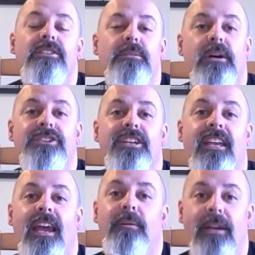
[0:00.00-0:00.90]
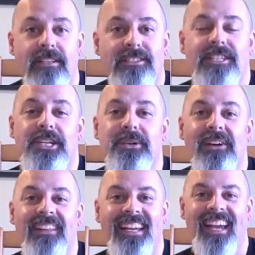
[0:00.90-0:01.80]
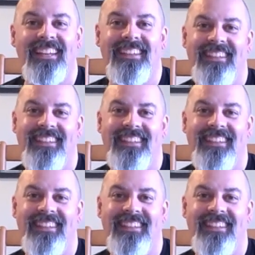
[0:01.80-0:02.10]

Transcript: so much and can't wait to see you all again.